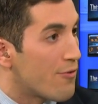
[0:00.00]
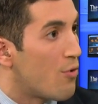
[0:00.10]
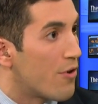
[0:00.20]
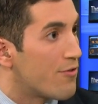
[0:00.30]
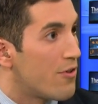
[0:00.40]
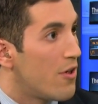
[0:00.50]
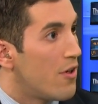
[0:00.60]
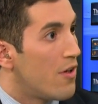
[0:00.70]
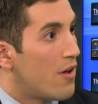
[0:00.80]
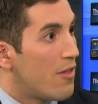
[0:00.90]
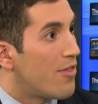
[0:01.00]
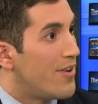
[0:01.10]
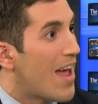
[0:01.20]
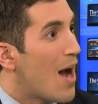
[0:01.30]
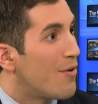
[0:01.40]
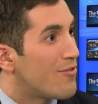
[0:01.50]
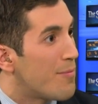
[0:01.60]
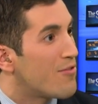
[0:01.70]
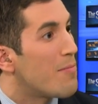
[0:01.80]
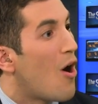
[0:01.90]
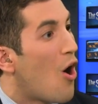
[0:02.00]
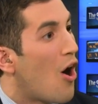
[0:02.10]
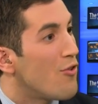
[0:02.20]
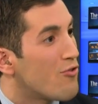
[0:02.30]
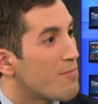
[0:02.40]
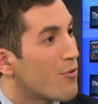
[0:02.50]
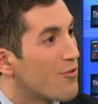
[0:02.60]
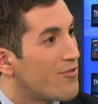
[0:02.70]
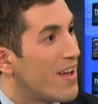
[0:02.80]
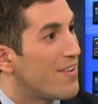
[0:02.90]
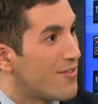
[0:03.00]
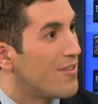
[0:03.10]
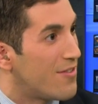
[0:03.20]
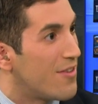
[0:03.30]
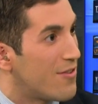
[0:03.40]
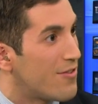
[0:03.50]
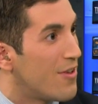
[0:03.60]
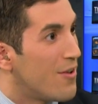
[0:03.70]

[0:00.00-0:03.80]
Of course, the Dow is up some 100%